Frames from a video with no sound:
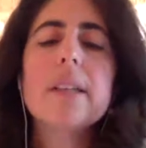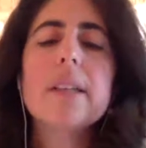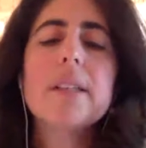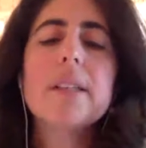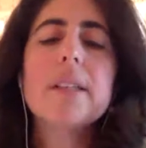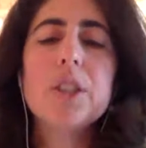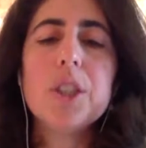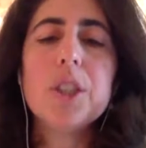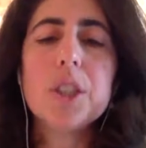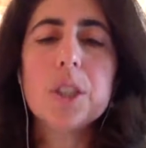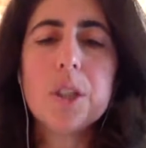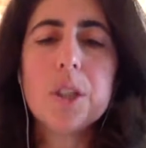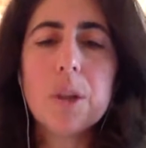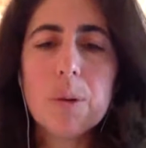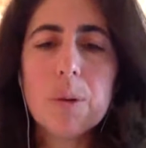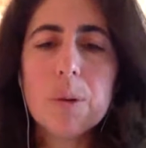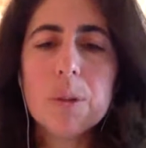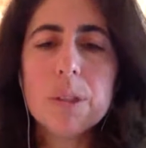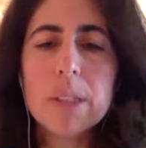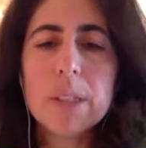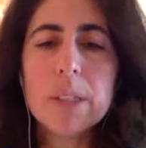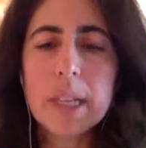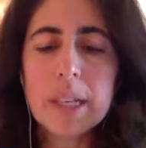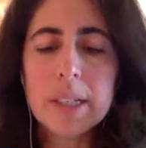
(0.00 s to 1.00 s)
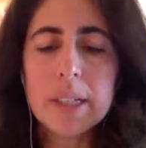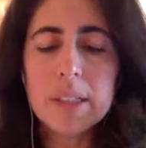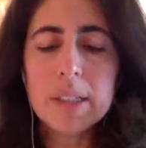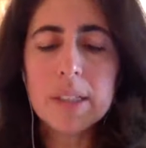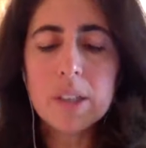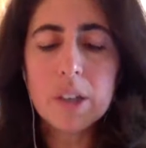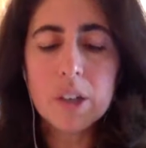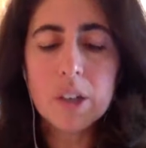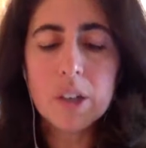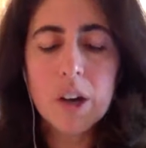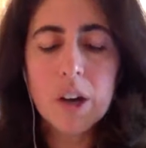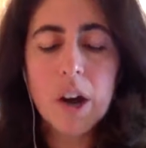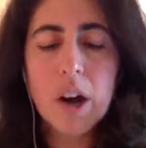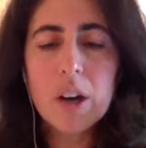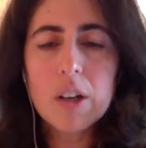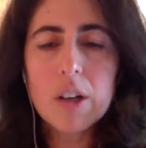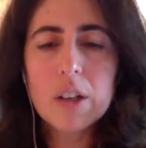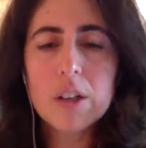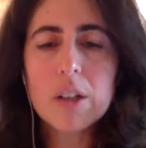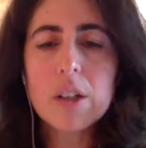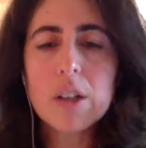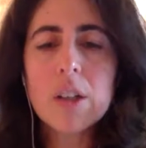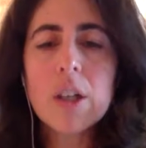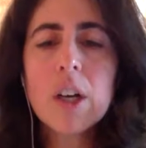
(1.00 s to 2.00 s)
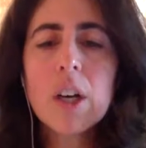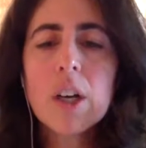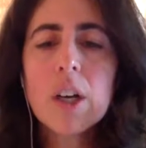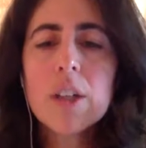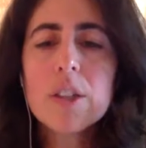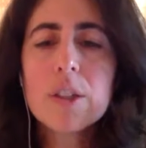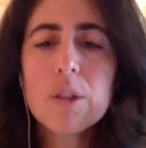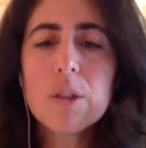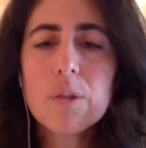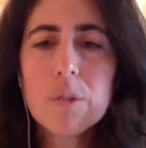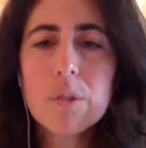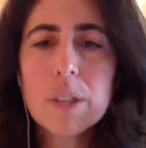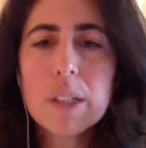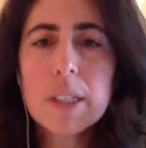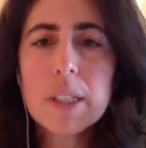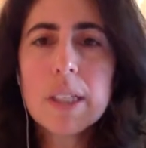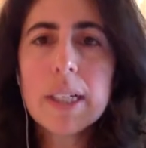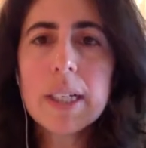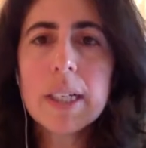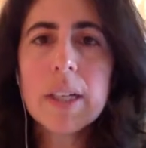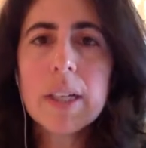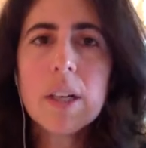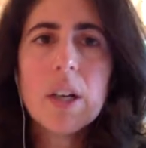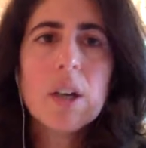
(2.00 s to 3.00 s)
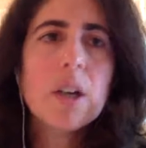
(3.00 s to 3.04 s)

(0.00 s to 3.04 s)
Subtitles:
And she goes in her article to really,